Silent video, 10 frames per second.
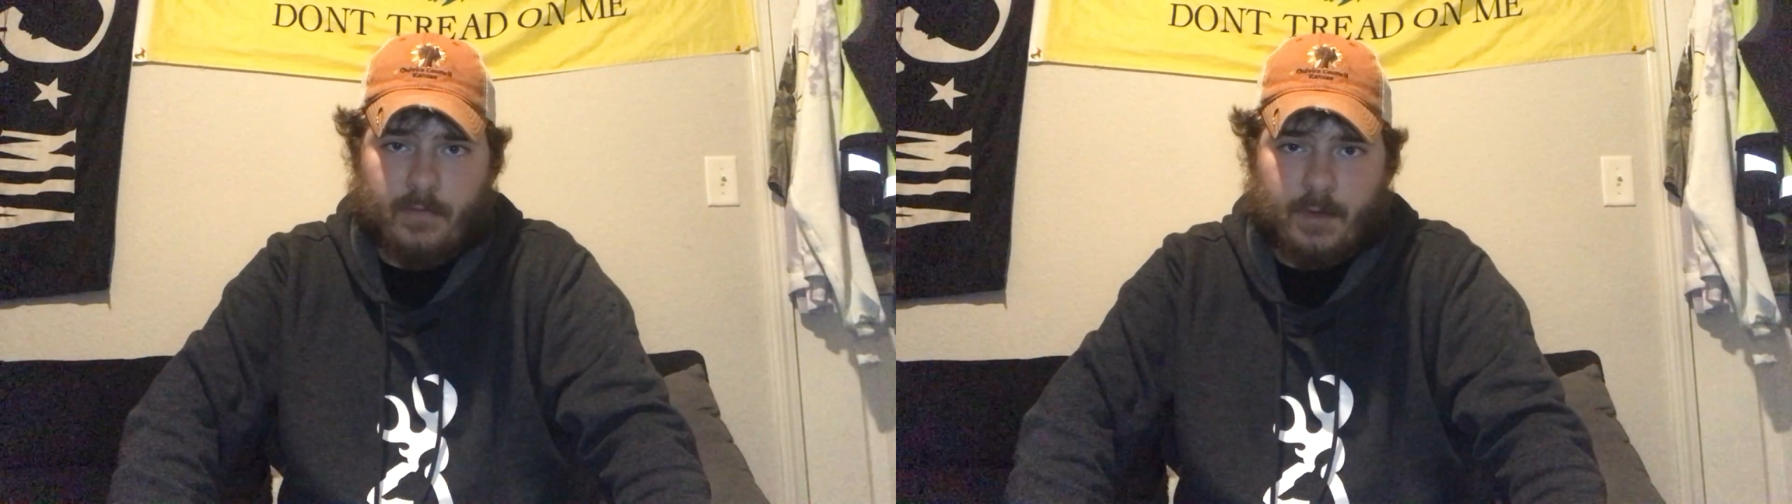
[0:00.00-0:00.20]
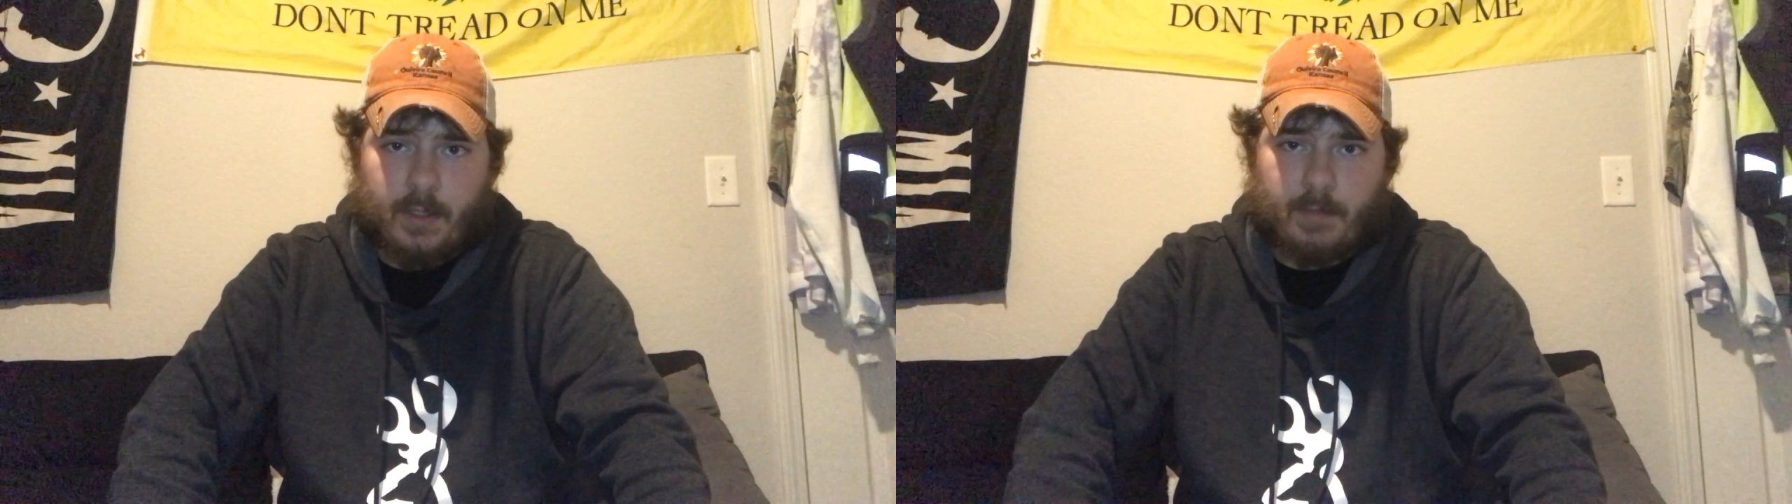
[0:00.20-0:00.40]

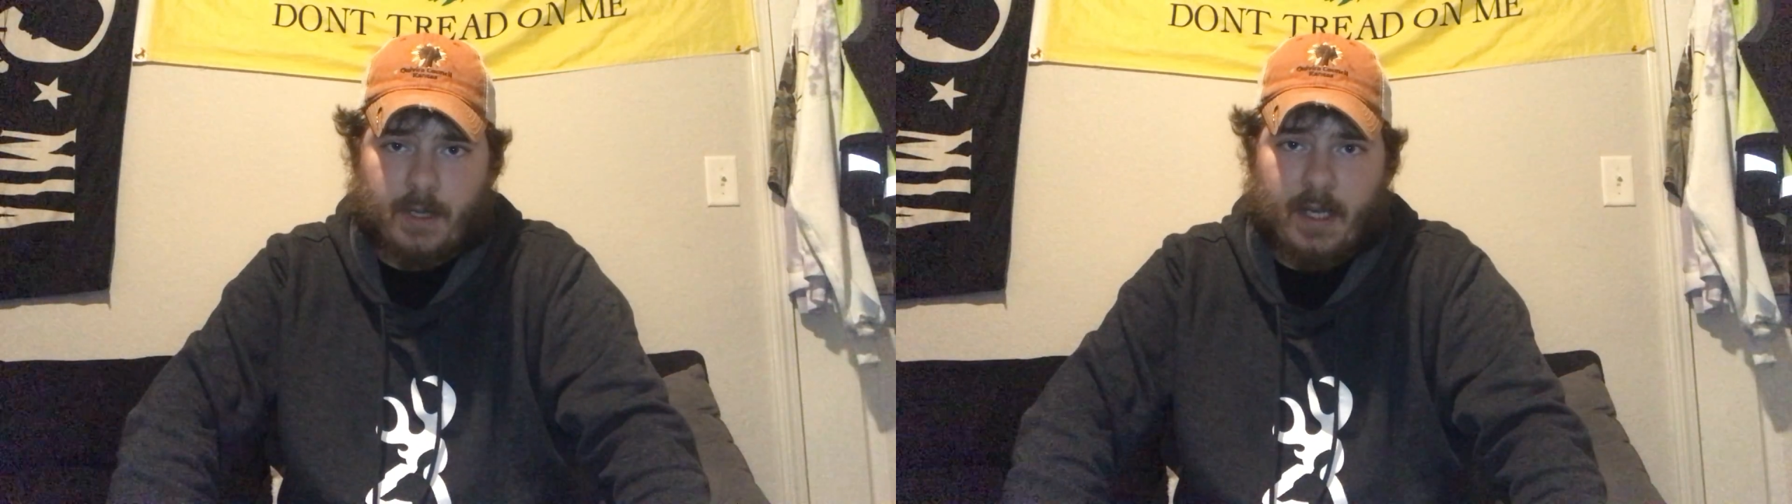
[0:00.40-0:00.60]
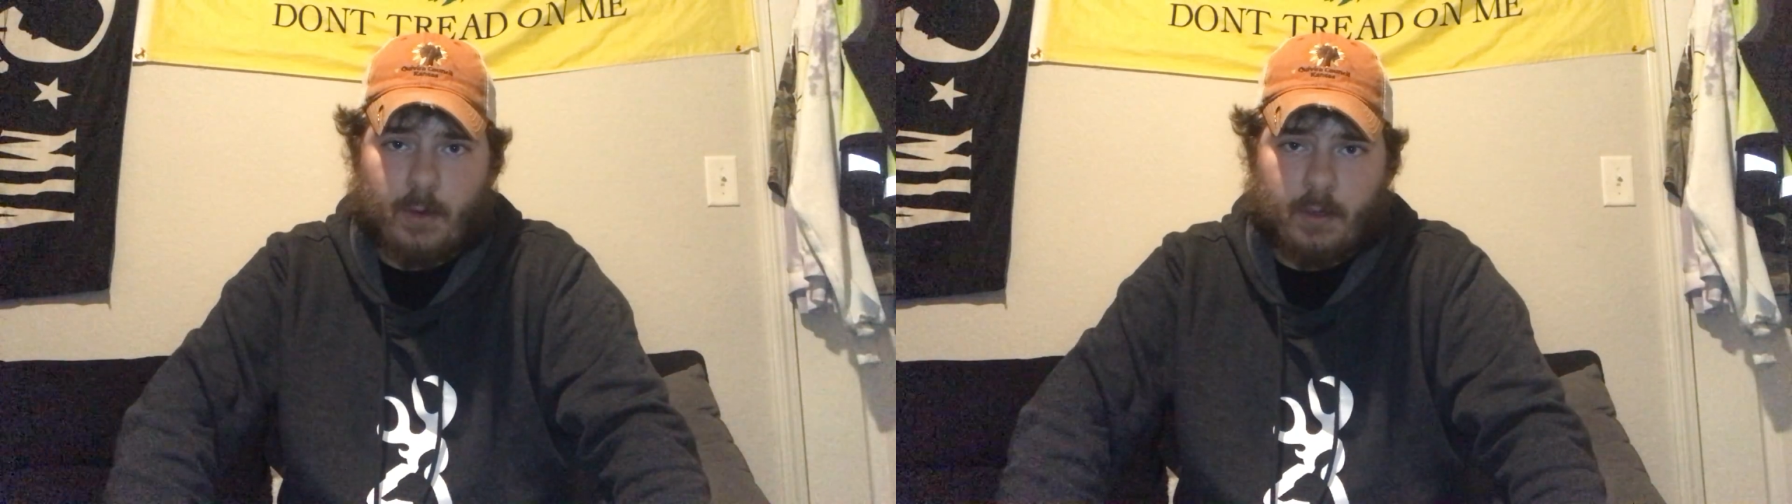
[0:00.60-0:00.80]
first
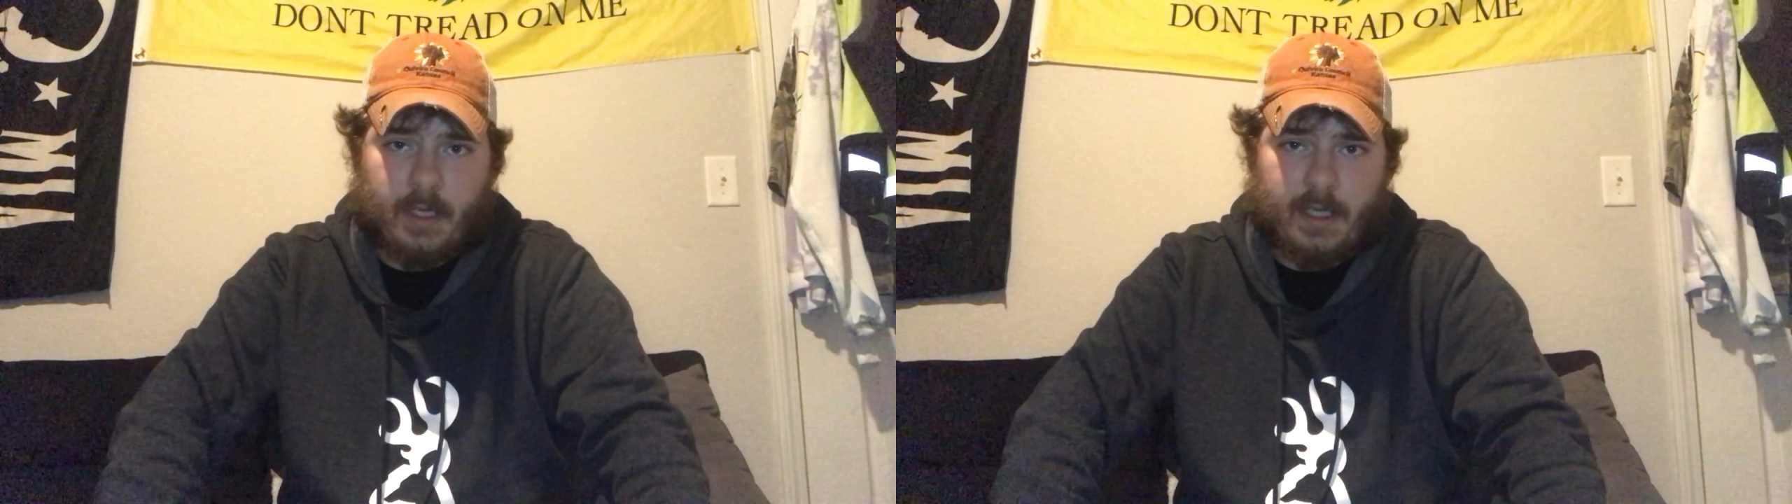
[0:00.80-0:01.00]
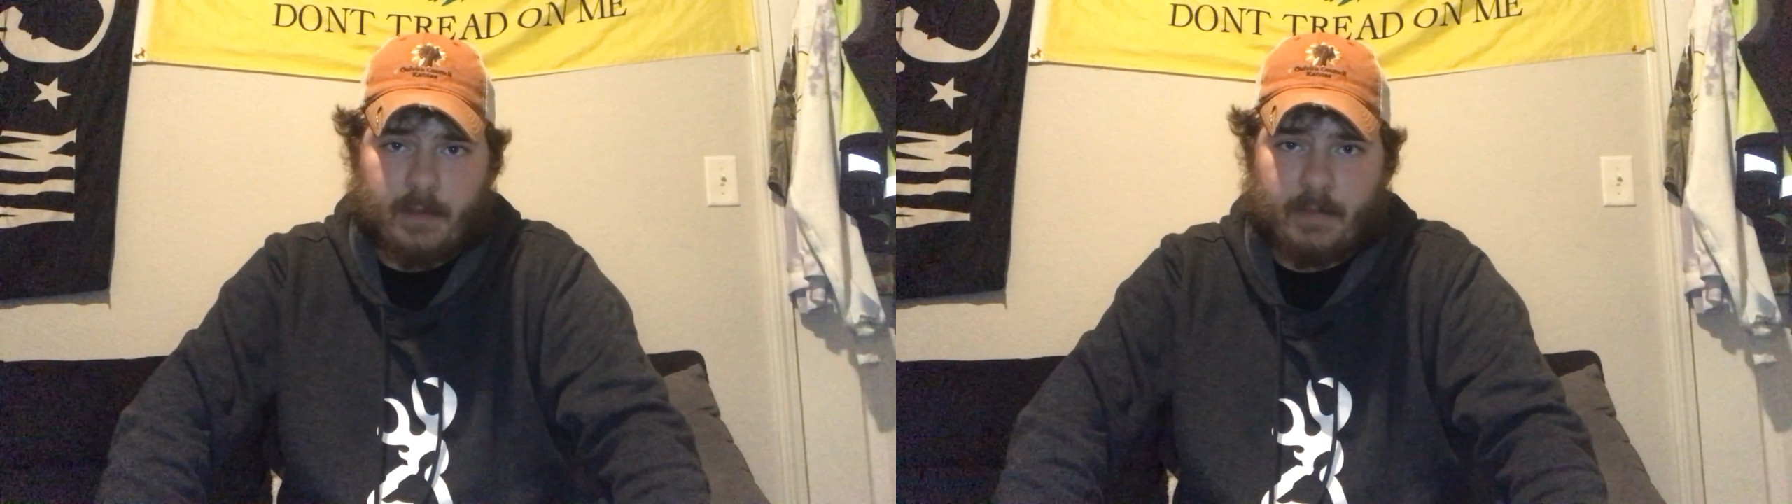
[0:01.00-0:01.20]

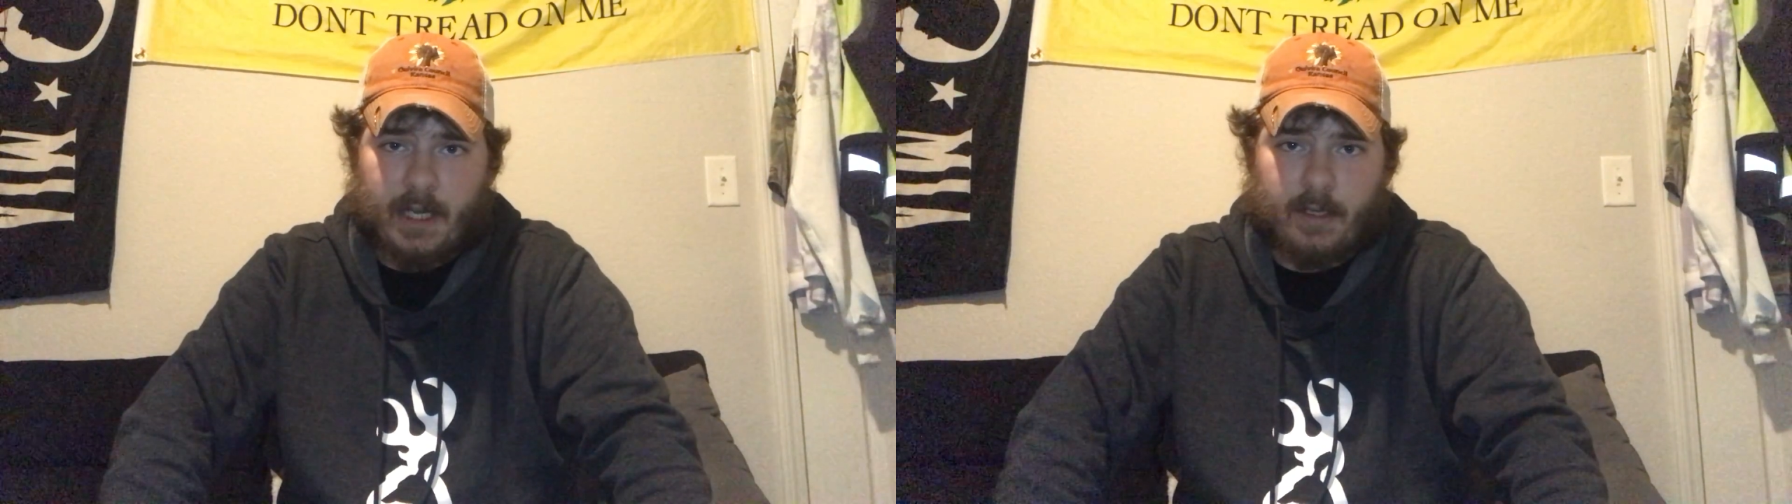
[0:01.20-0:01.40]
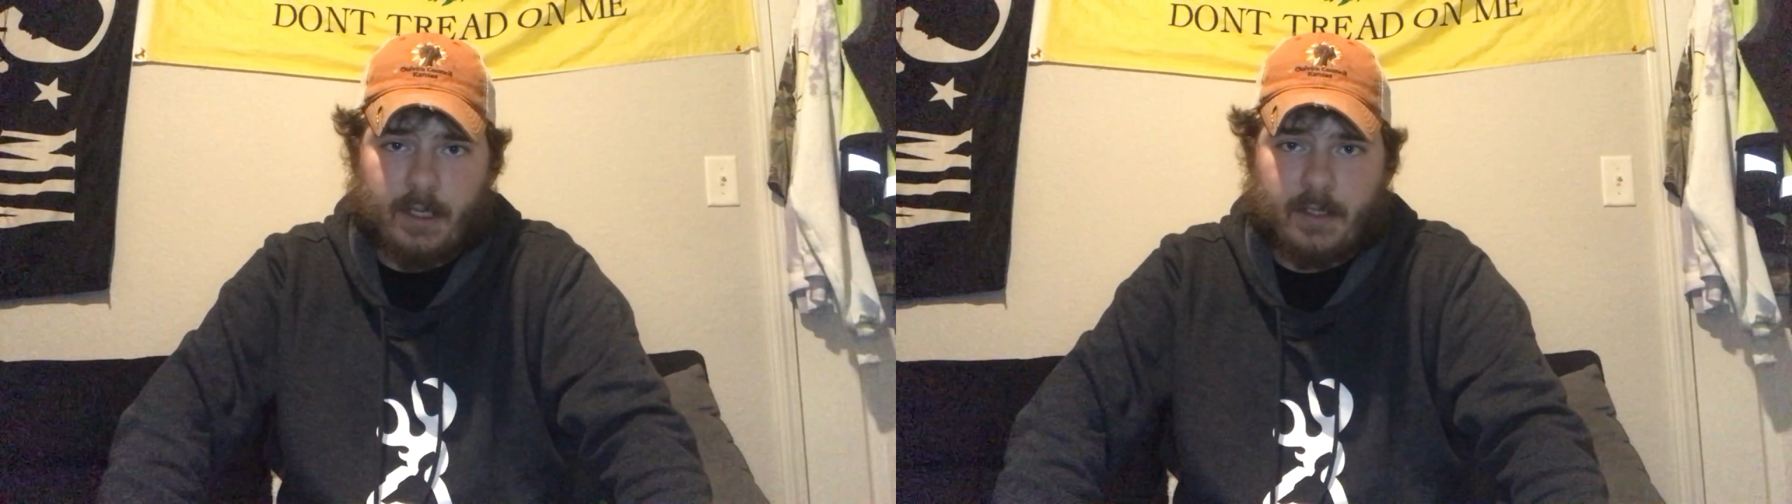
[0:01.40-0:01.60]
priority in America